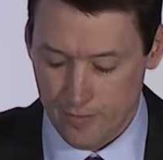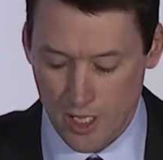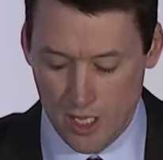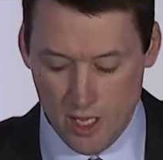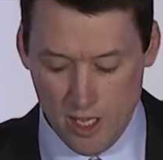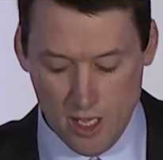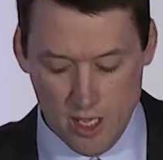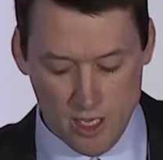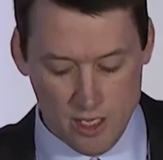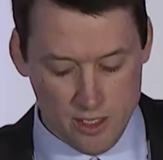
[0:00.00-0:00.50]

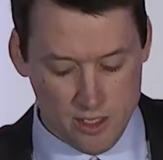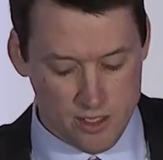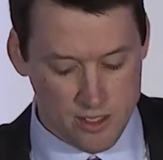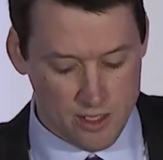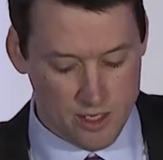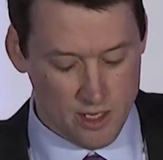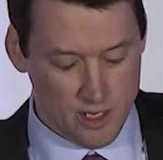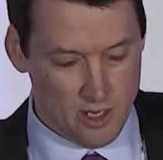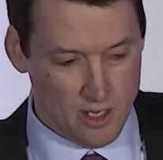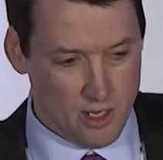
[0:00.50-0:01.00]
And
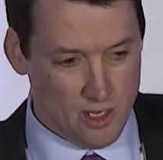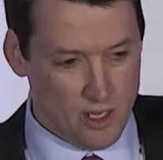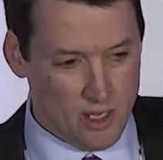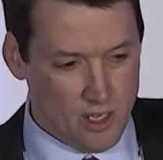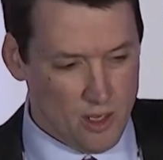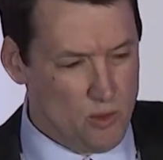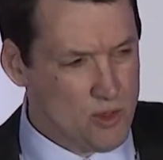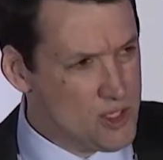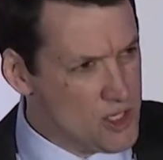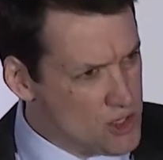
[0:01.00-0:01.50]

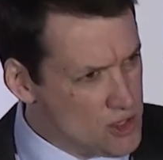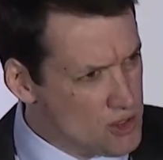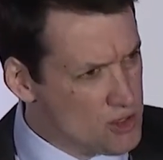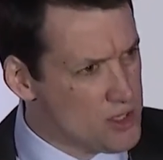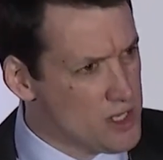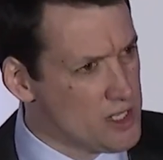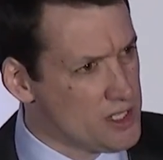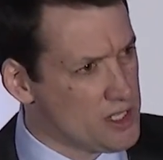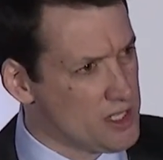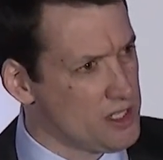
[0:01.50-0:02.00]
it was
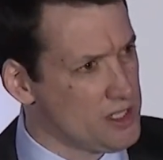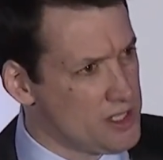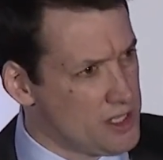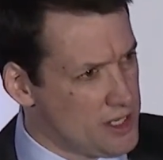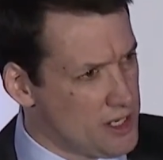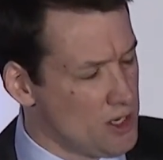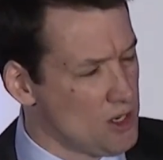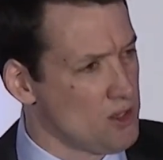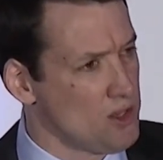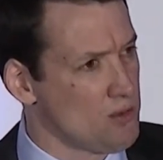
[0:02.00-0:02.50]
interesting to
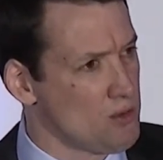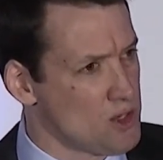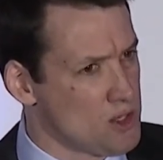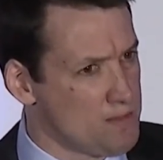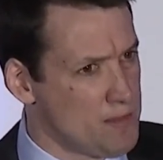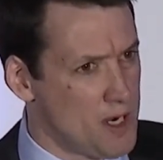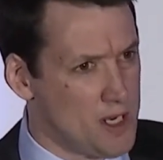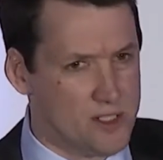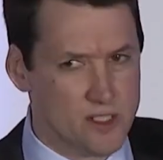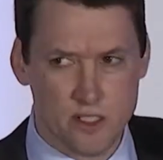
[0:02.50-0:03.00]
hear the
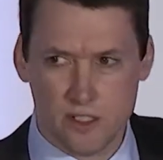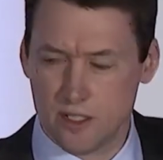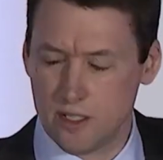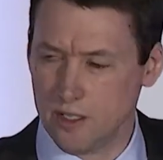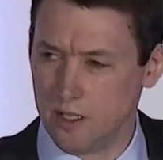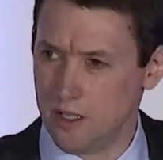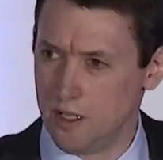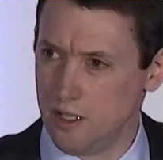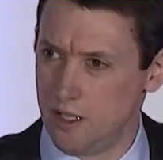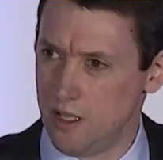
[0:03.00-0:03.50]
responses.
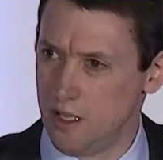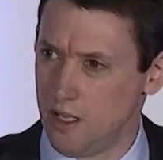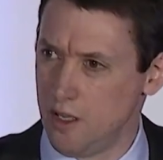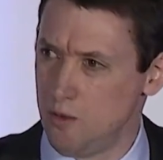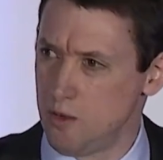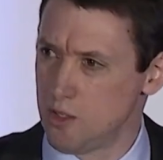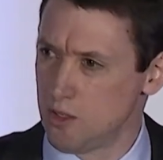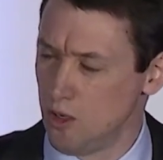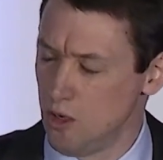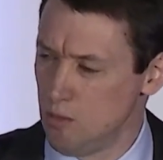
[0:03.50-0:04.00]
It
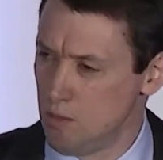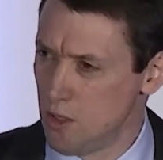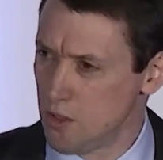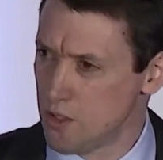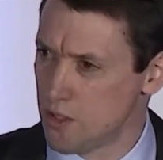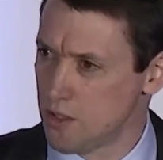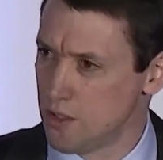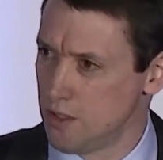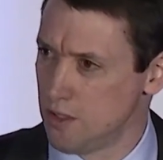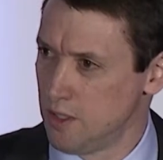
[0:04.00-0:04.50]
was
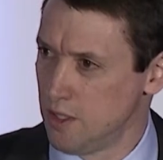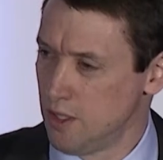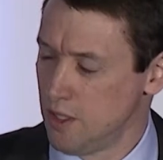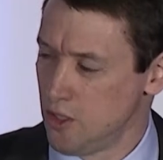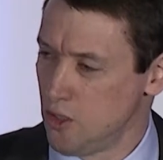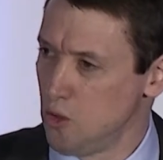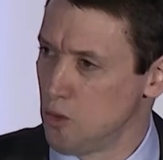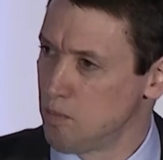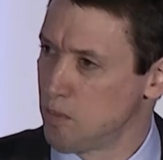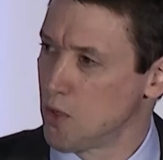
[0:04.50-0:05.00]
almost
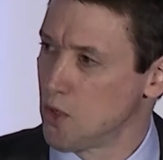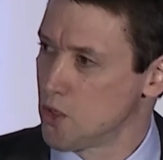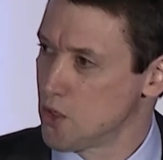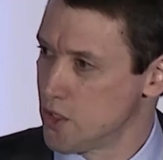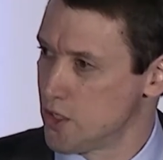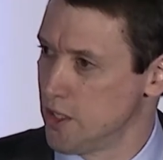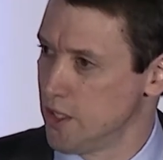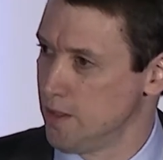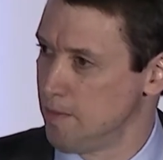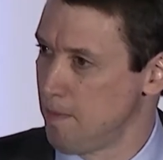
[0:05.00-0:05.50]
to a
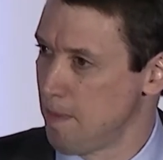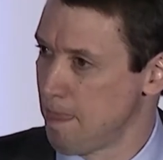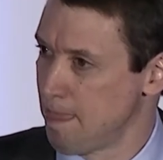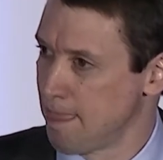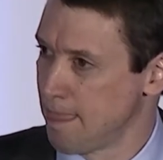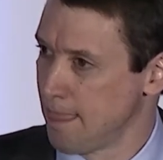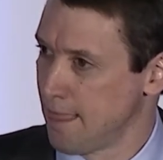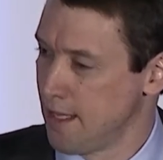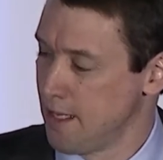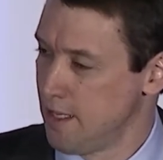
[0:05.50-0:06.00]
person,
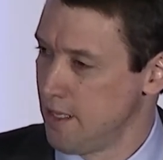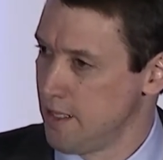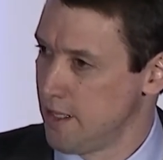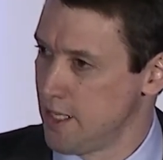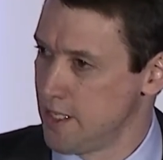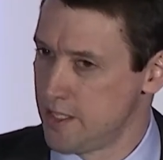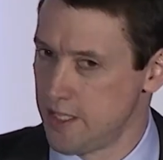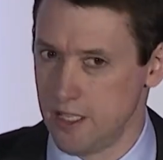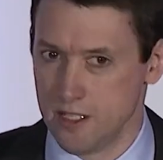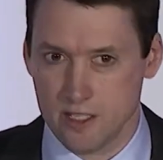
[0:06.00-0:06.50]

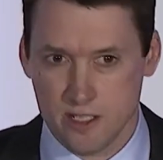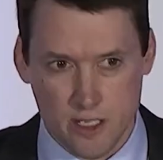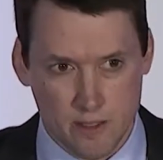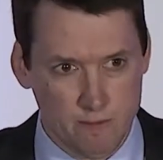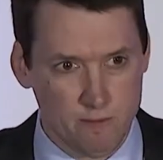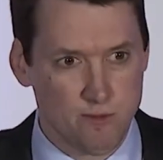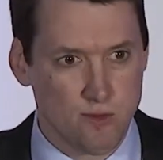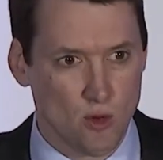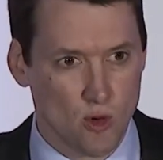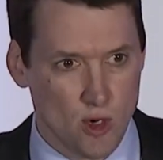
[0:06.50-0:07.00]
they said
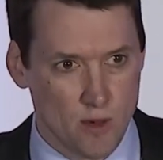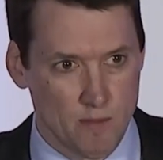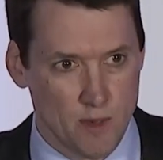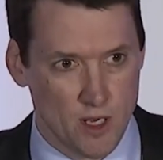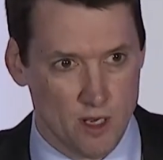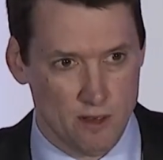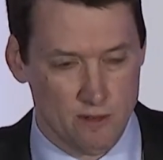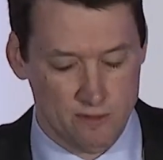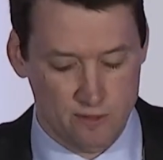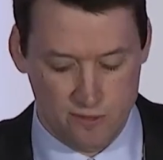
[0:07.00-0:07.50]
some form
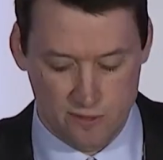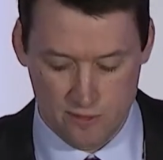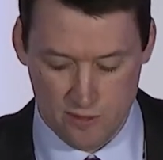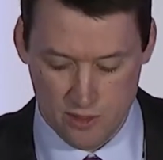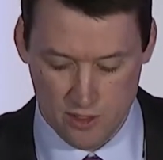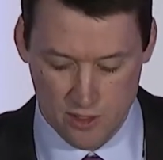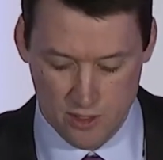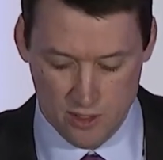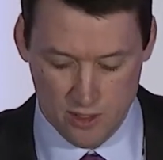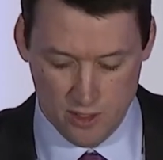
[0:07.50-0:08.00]
of
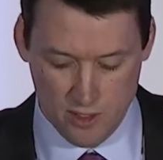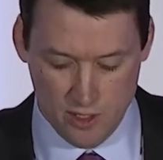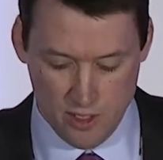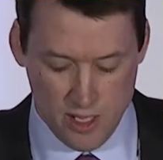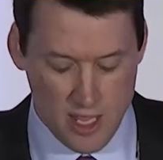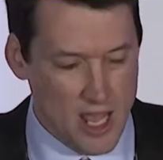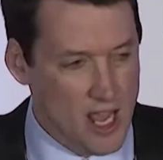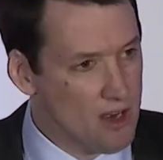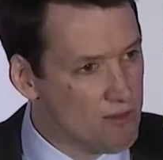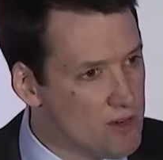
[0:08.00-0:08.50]

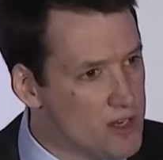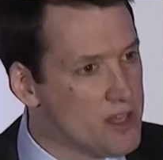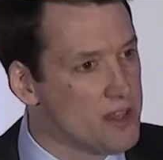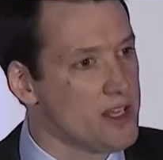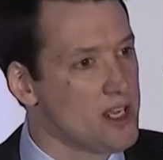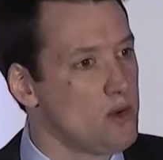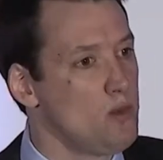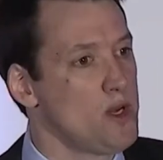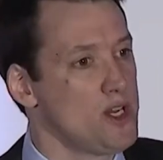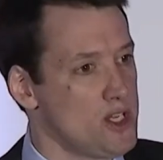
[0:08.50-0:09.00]

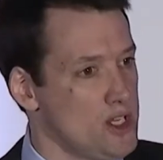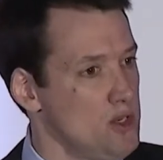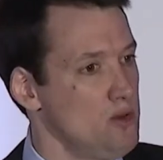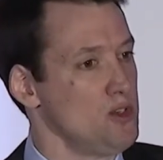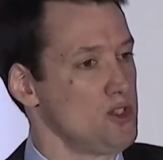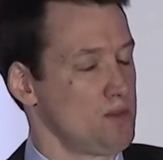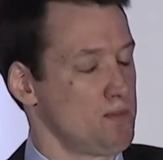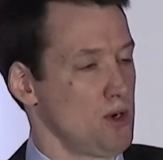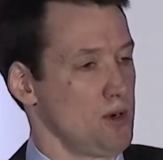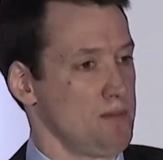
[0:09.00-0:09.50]
everything we do
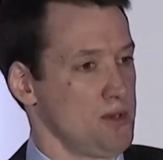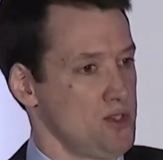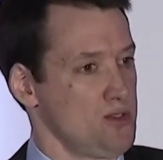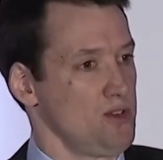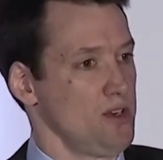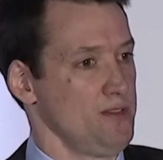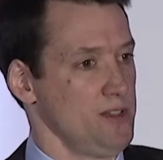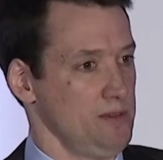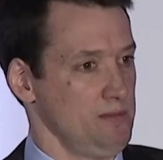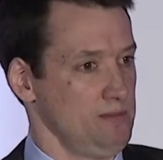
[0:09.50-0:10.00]
is
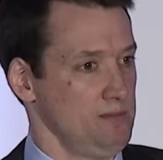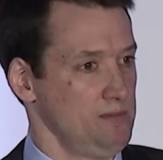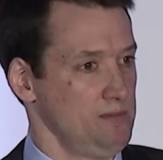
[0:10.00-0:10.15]
purpose-driven.